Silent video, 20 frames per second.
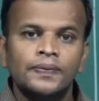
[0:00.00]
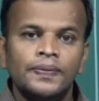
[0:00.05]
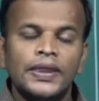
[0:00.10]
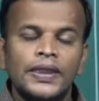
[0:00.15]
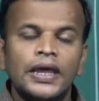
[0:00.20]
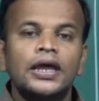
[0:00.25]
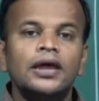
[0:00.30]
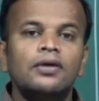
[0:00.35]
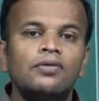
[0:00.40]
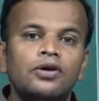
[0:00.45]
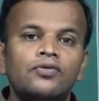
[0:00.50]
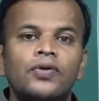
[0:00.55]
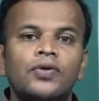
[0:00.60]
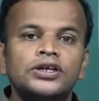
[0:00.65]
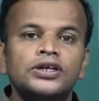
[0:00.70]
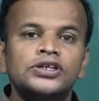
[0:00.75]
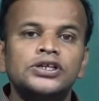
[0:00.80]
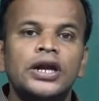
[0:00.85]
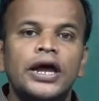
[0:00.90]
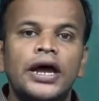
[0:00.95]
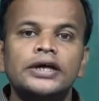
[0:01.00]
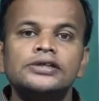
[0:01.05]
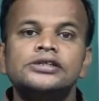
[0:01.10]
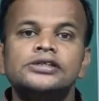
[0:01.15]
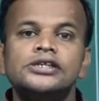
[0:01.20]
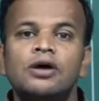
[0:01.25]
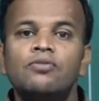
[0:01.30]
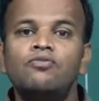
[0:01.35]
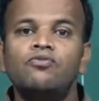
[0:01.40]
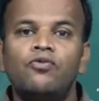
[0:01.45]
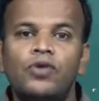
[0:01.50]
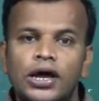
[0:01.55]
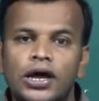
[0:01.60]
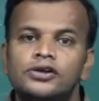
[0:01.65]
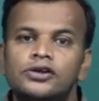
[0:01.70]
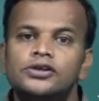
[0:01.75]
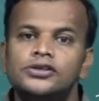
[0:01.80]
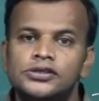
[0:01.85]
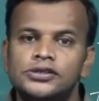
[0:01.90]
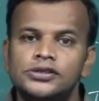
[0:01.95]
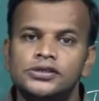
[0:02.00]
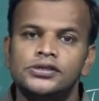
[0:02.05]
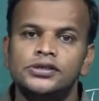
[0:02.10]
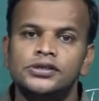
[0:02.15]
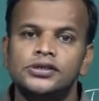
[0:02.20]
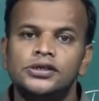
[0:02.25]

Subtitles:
the given function has some values.